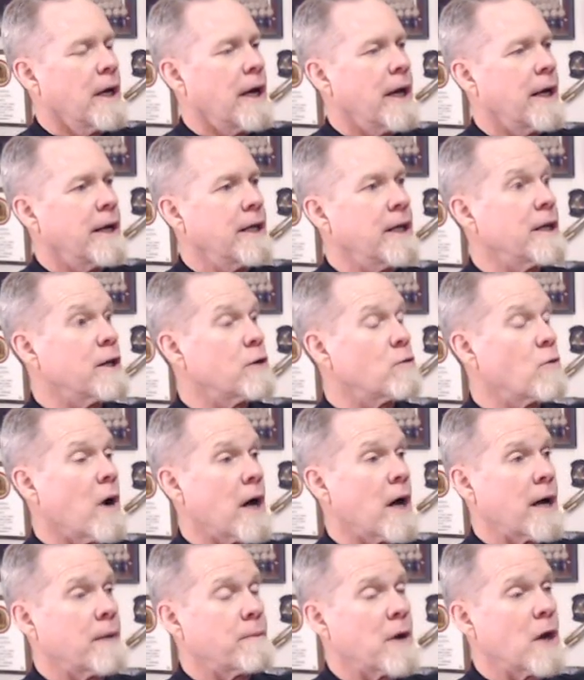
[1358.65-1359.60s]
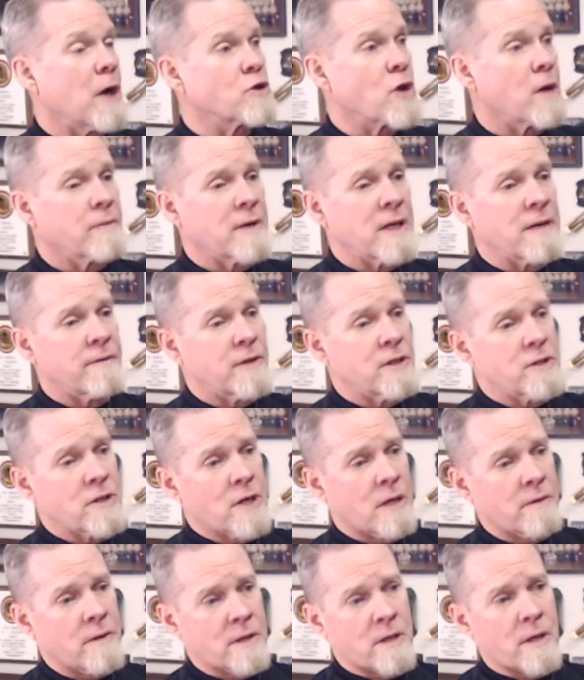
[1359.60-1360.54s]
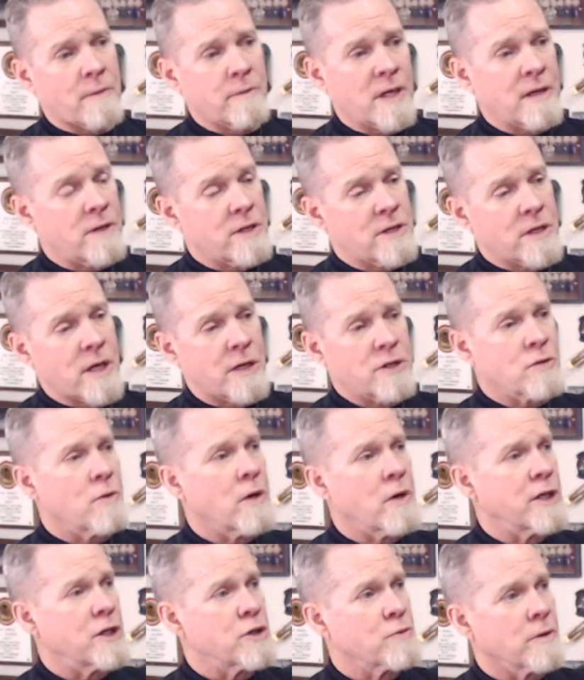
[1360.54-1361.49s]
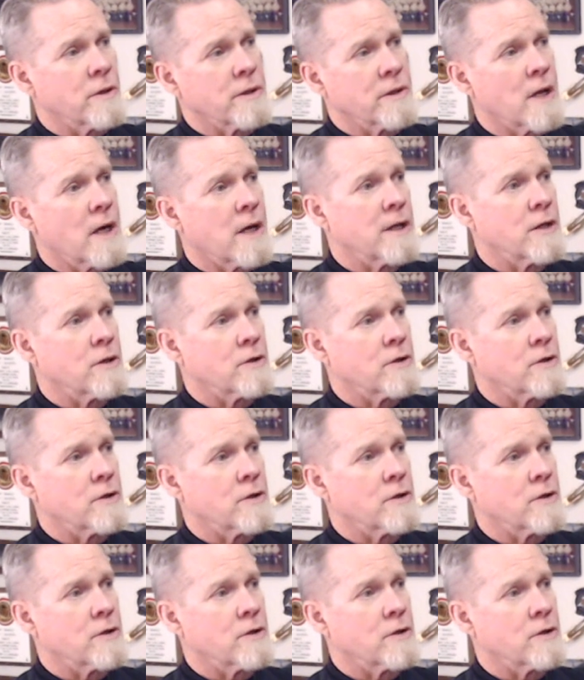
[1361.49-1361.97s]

and he didn't want. So I'm giving these guys 20s when they're done.